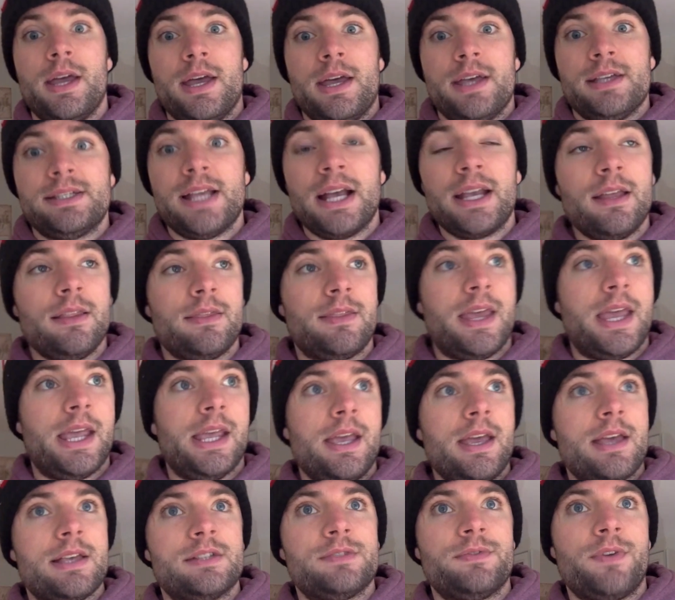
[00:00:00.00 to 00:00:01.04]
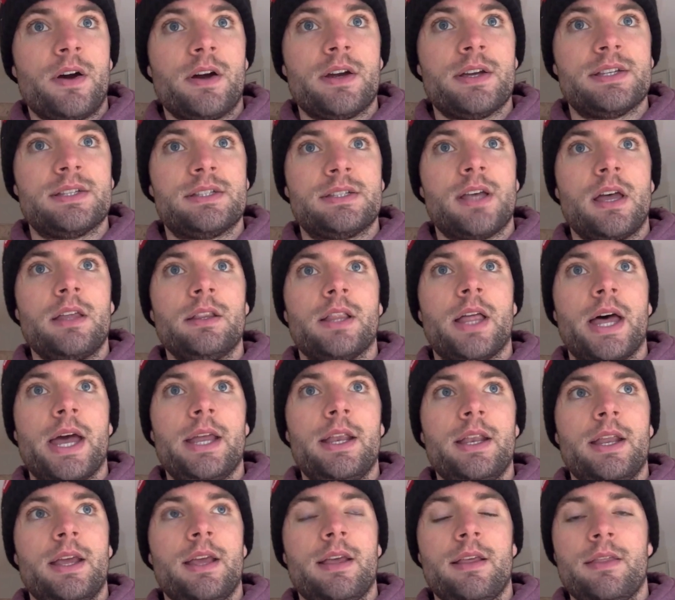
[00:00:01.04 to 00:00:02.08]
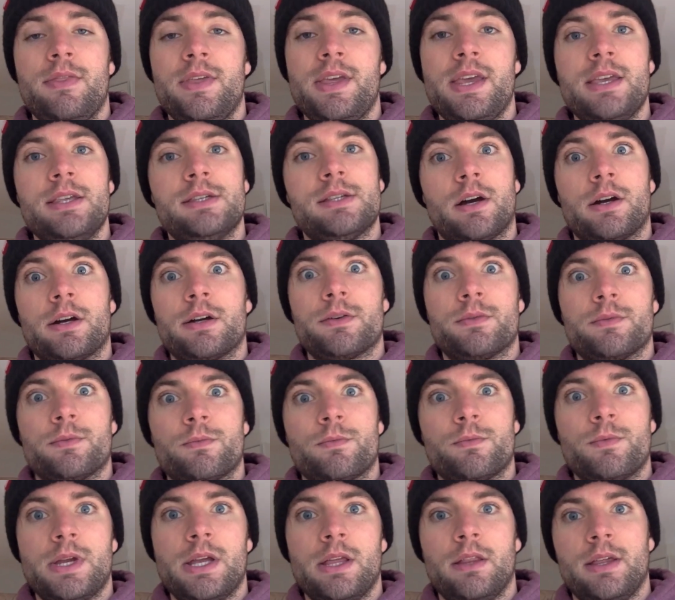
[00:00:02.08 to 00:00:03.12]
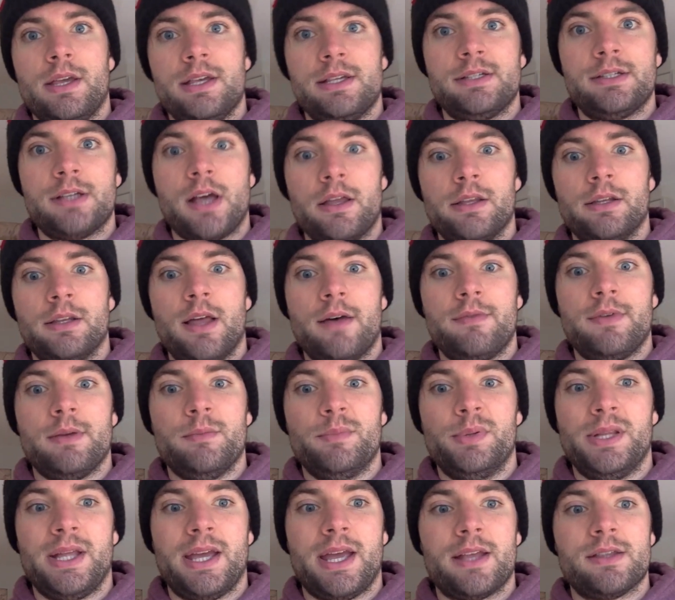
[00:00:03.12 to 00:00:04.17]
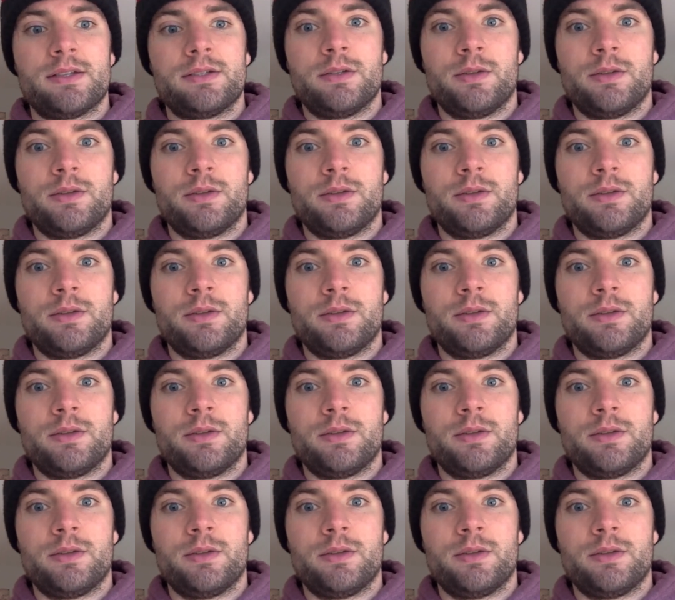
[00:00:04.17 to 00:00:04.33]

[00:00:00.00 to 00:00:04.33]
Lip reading: Second thing, as far as sunlight, these are really sun-loving plants.